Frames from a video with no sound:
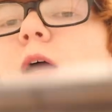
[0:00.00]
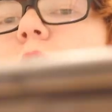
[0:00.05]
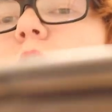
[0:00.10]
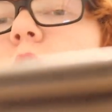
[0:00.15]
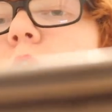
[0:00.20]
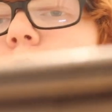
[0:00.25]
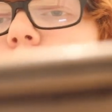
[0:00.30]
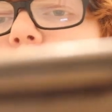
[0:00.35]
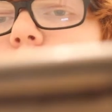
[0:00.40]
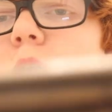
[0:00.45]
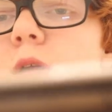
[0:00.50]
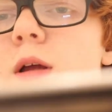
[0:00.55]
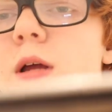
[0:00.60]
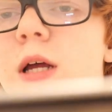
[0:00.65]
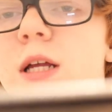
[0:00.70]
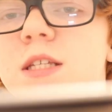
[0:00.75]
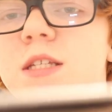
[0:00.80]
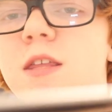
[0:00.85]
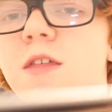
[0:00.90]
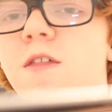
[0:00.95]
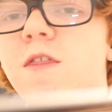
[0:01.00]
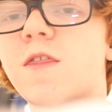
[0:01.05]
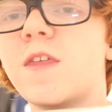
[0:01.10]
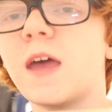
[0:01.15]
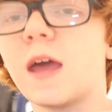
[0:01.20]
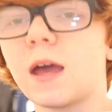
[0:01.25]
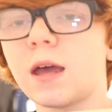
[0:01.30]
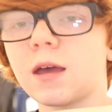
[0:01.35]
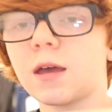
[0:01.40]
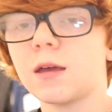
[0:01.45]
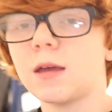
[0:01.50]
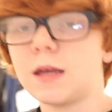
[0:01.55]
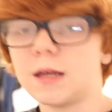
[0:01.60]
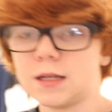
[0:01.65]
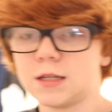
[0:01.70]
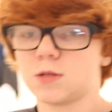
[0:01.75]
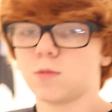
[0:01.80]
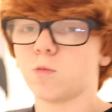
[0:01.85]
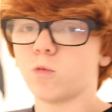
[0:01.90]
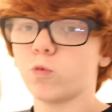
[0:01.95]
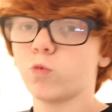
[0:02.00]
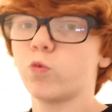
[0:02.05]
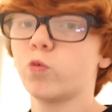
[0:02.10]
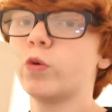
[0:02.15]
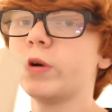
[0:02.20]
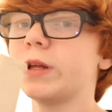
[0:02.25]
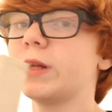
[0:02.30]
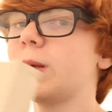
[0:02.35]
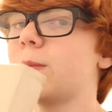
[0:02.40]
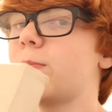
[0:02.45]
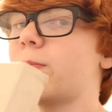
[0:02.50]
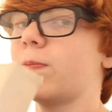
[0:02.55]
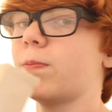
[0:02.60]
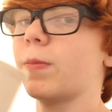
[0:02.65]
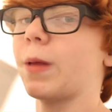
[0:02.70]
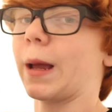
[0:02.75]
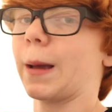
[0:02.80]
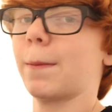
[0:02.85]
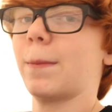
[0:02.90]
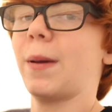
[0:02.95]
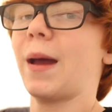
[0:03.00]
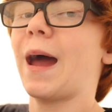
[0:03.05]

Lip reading: Like, look, it's thick. It is really like